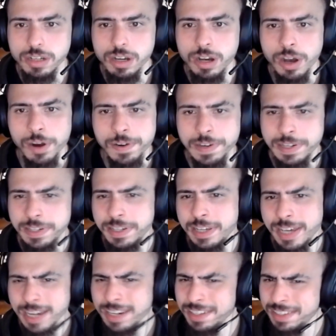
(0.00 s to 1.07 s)
aren't
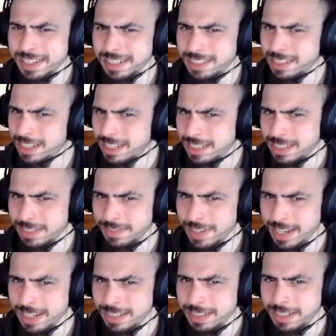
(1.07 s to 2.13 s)
getting that sense of
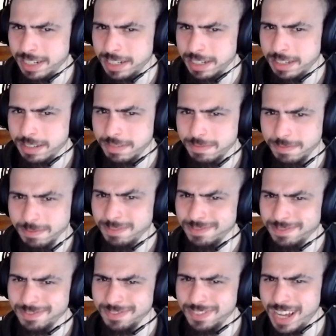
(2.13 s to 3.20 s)
instant,
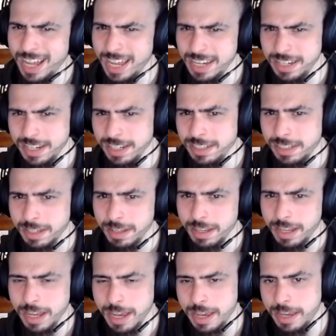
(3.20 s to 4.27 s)
I did some,
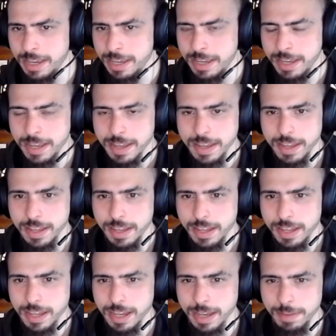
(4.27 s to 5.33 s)

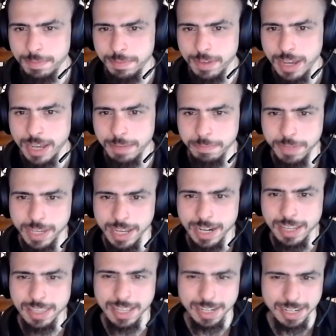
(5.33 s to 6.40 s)
I'm
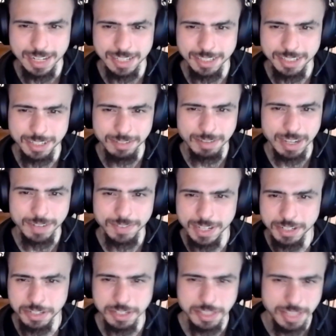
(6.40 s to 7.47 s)
getting that instant
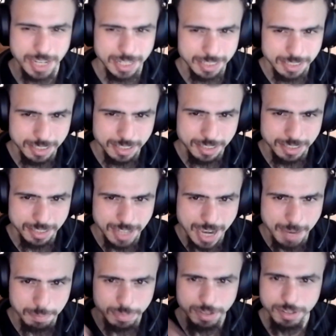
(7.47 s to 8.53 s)
gratification, that
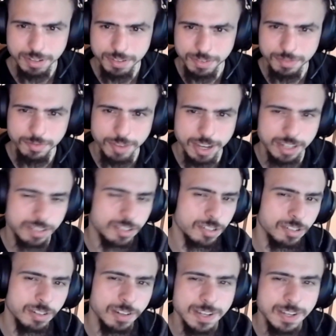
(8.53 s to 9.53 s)
snap factor,